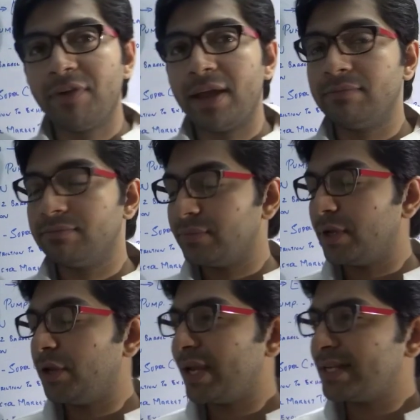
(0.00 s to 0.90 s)
fan.
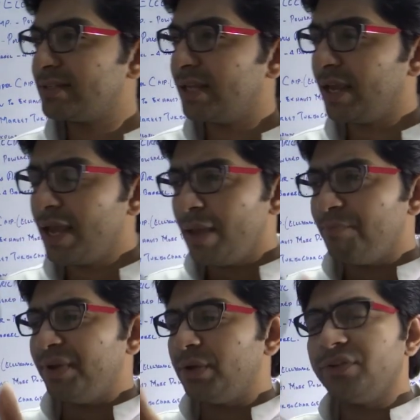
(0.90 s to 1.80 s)
you can see
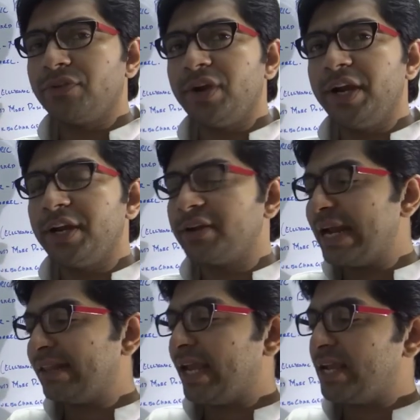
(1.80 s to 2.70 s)
between the radiator
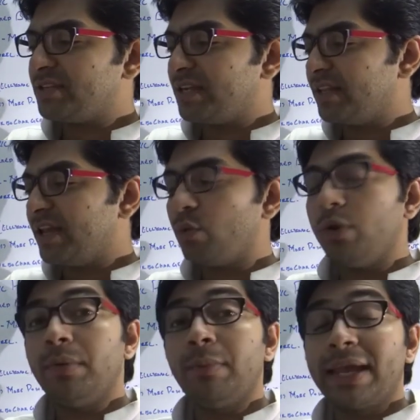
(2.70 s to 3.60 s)
and the engine there
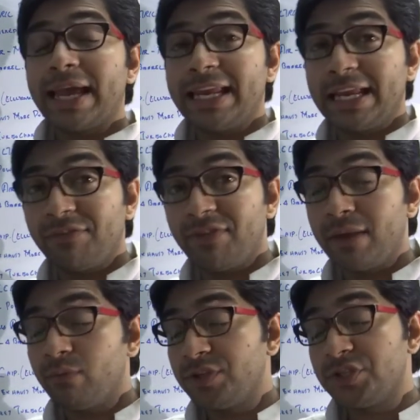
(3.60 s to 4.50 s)
will be a mechanical
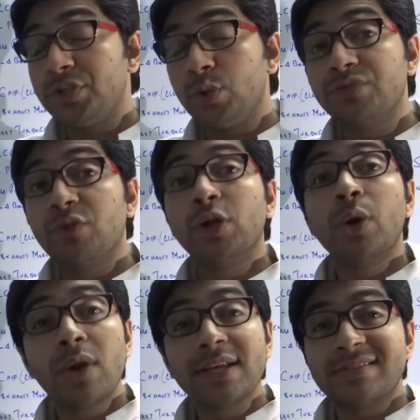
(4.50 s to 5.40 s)
fan which is used for the
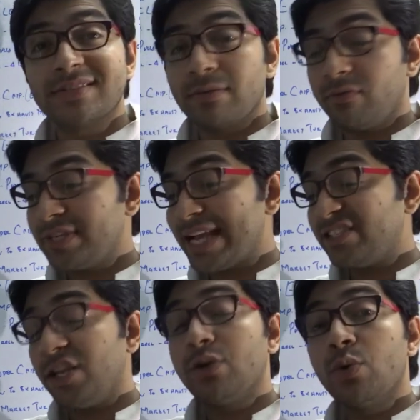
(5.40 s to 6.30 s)
cooling system which
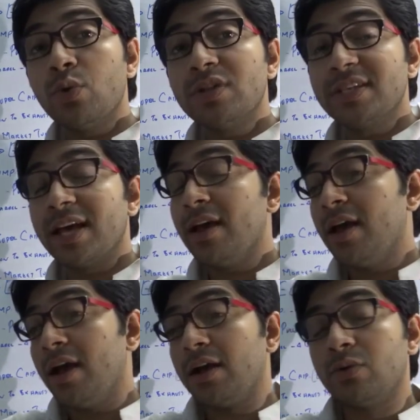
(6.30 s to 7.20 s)
actually cools the
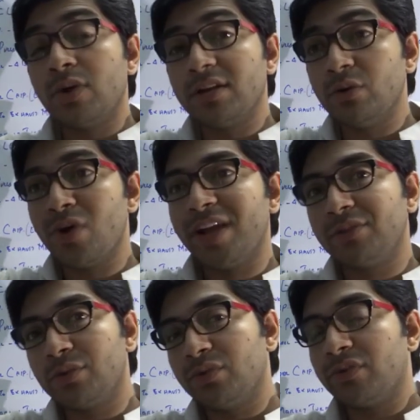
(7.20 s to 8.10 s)
uh, coolant going
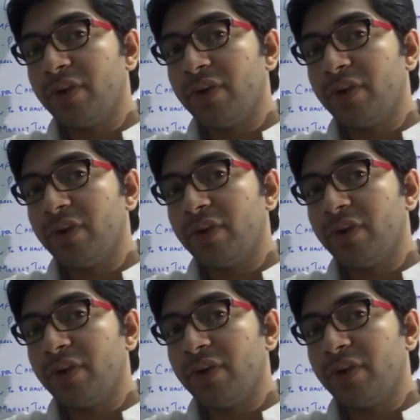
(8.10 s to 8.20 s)
through the